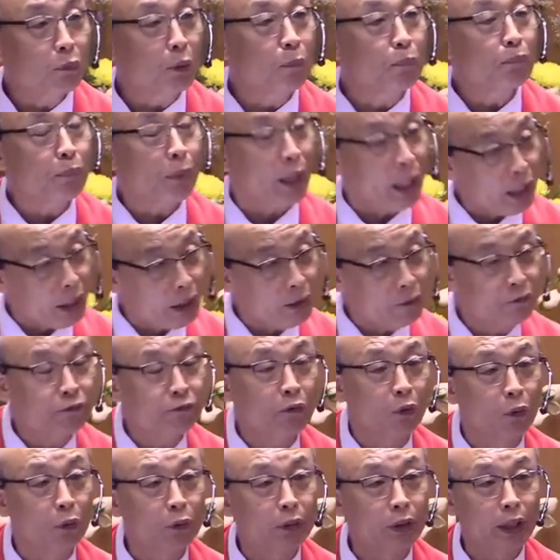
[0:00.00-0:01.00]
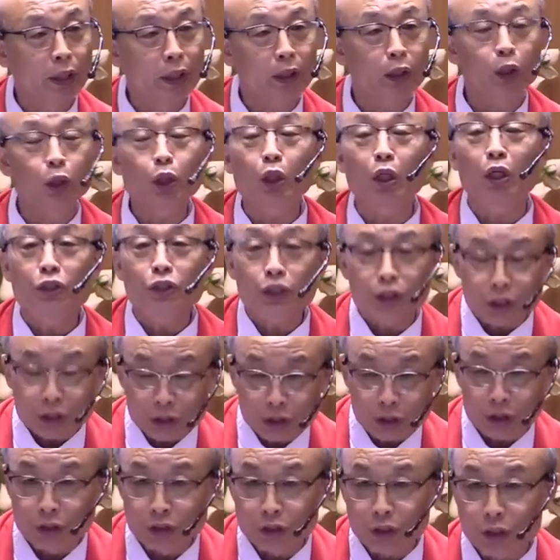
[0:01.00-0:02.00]
to pay for their
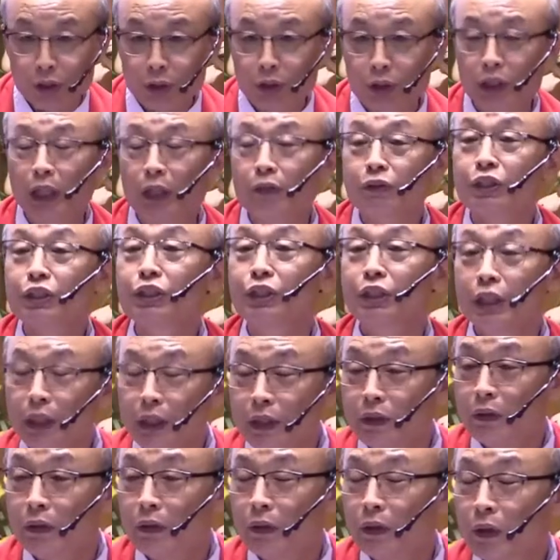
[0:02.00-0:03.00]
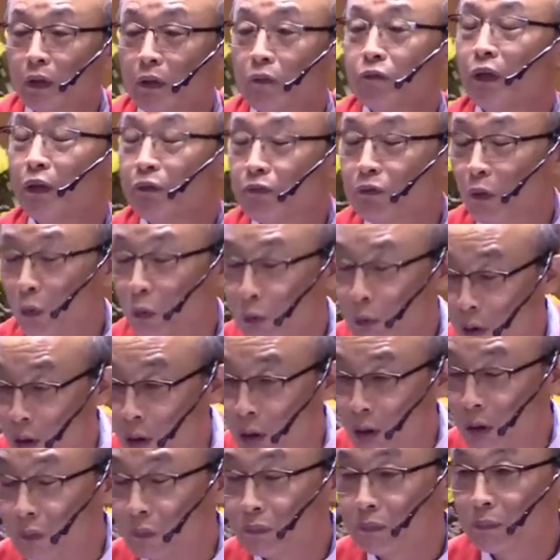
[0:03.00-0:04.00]
consequences, their sin before
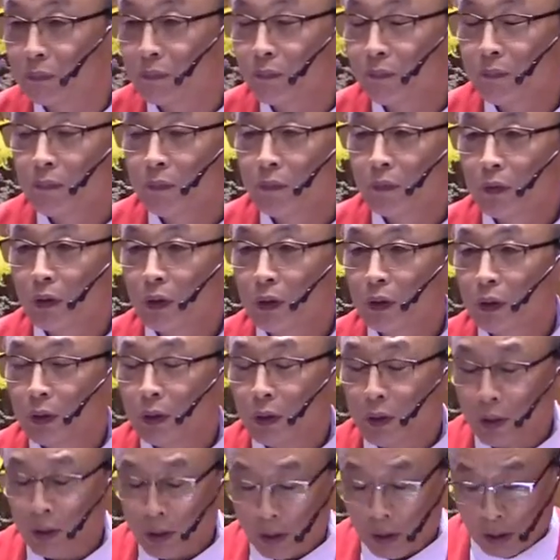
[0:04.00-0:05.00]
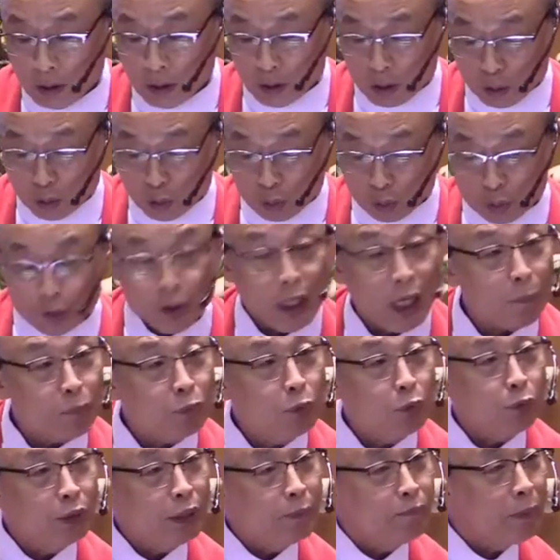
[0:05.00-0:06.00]
God. We have
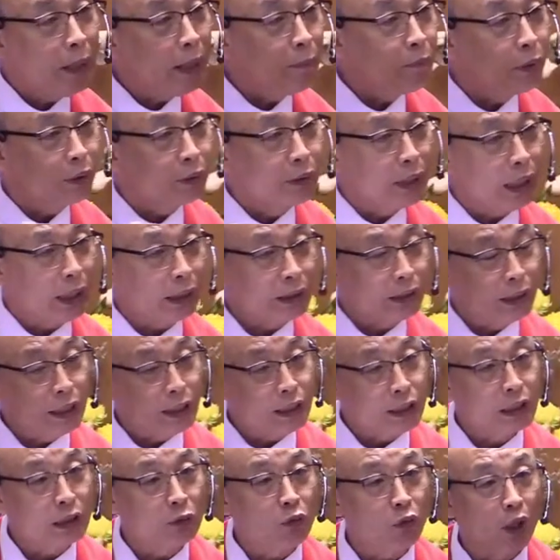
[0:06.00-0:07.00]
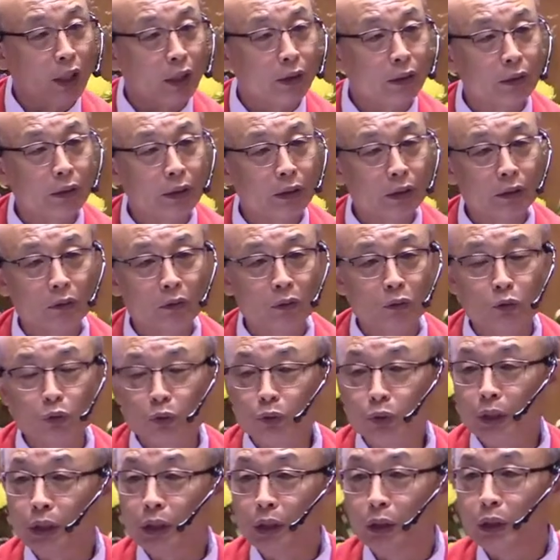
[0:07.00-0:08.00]
to remember that this one, you know,
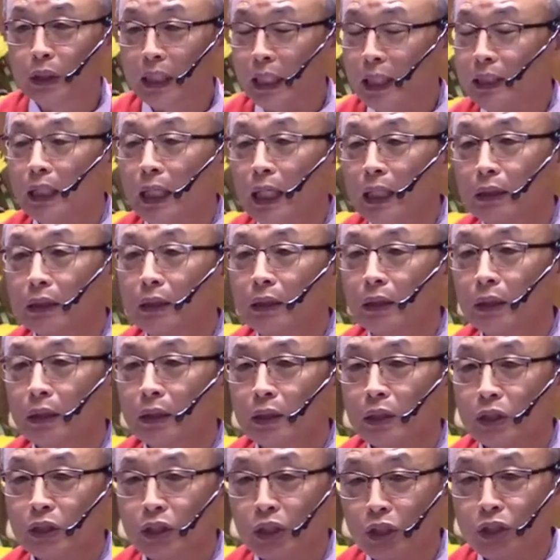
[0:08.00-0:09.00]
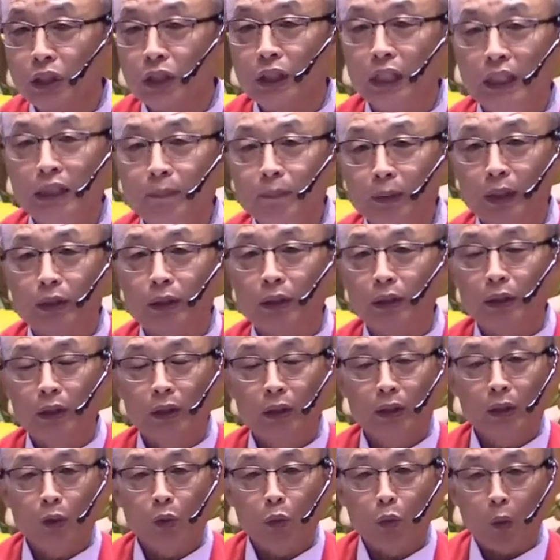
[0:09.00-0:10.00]
we cannot just live it
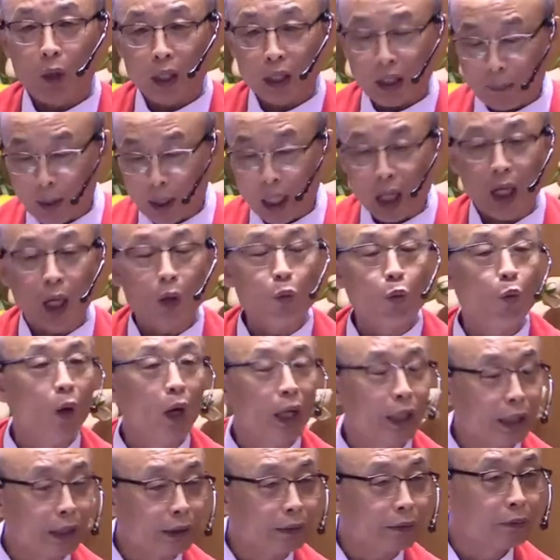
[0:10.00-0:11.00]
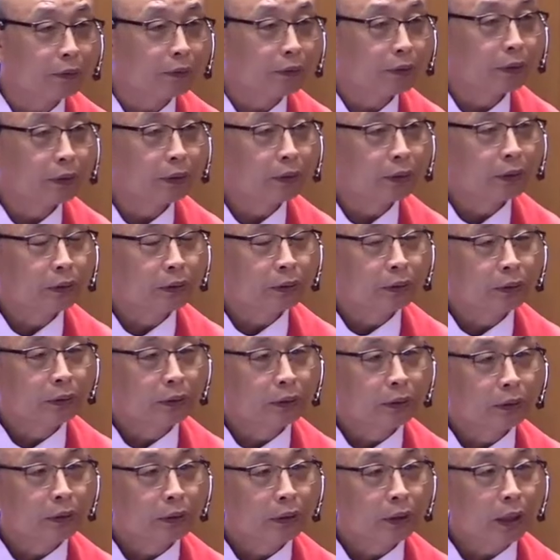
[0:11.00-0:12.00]
whatever I wanted.
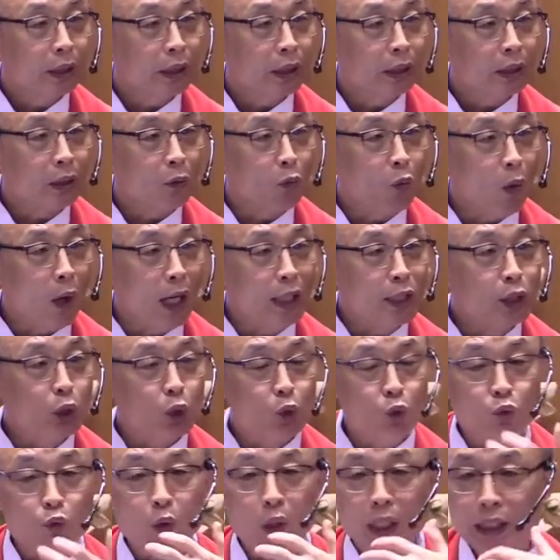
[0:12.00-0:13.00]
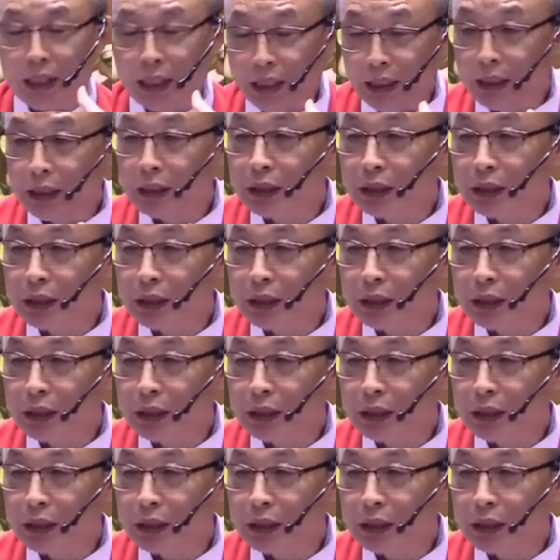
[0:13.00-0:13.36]
And once we're in